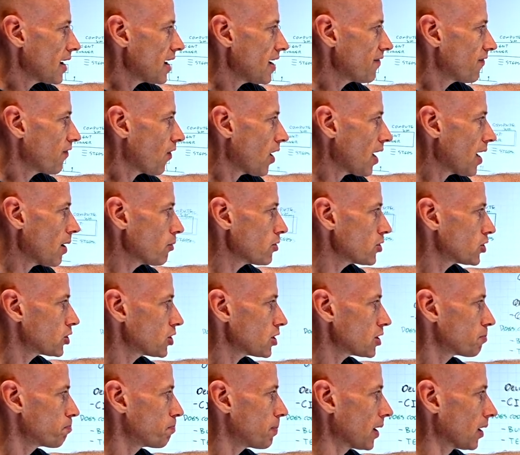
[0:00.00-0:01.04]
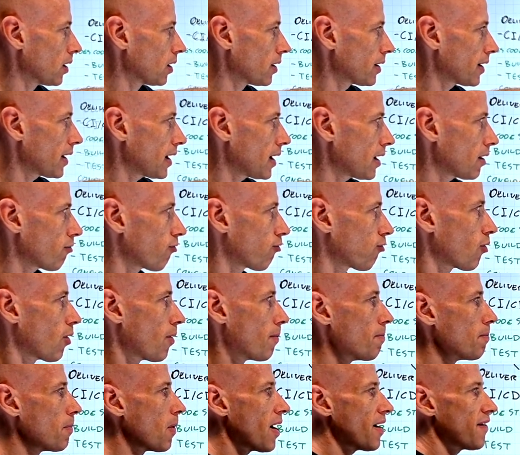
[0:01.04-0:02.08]
If I was just building
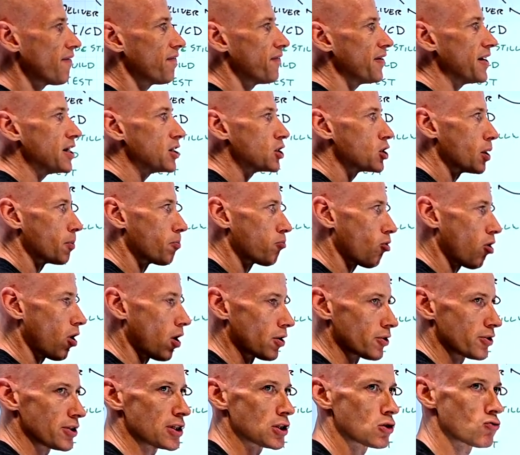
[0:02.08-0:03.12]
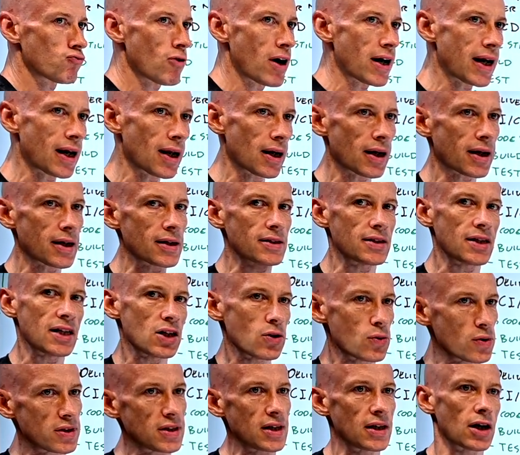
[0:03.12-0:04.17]
from my feature branch, it's regular
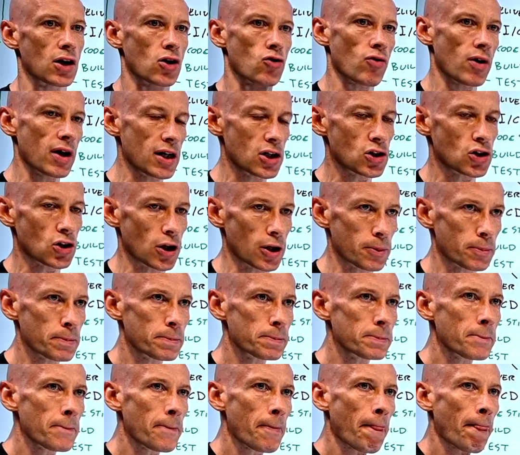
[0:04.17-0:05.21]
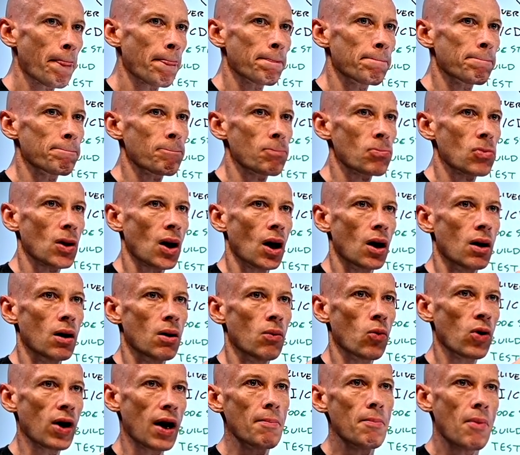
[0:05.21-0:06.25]
continuous integration,
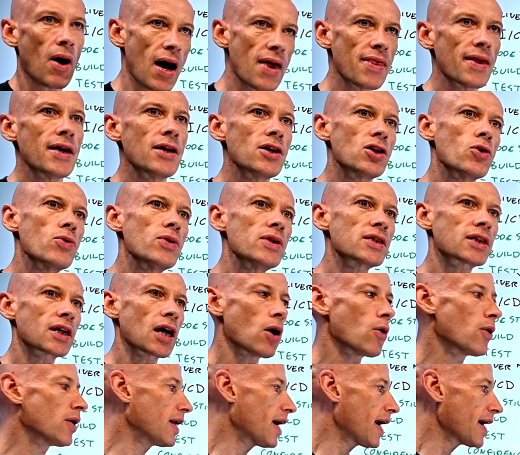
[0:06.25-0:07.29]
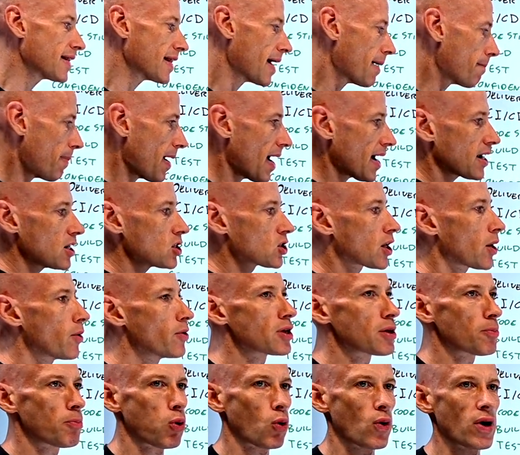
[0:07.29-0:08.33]
what I might then do is go and, hey, that package, go
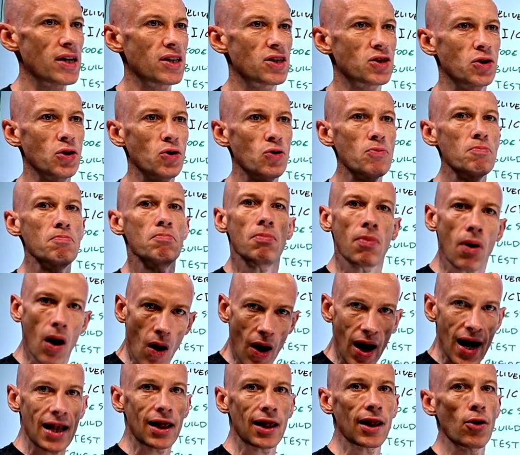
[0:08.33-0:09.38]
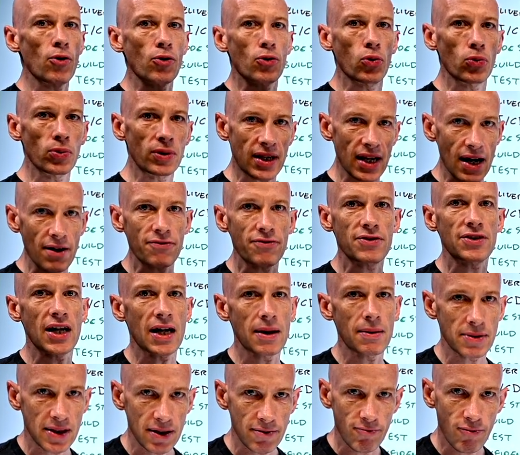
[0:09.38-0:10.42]
and deploy it to my local dev
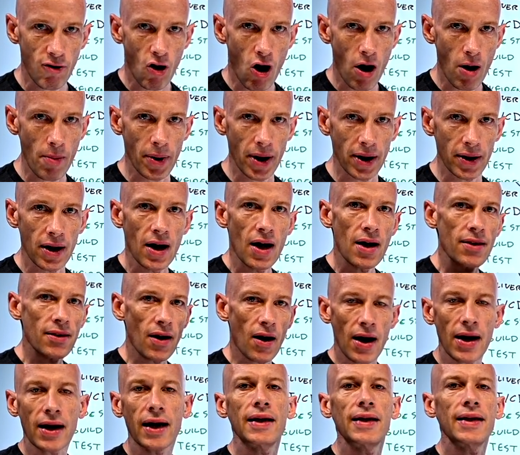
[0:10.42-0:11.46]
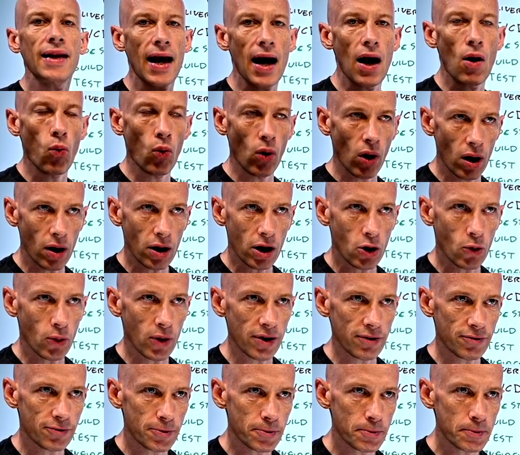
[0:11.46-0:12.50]
team's environment that I can now work
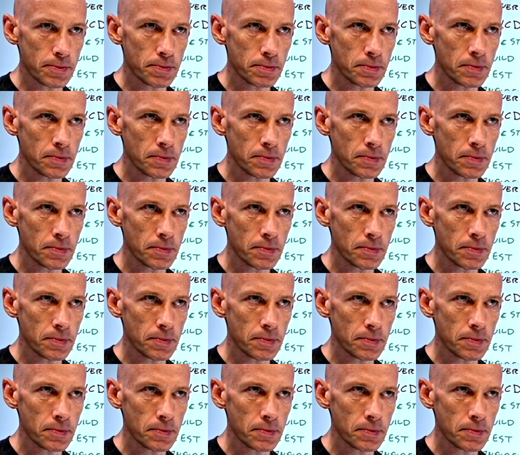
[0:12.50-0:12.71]
with.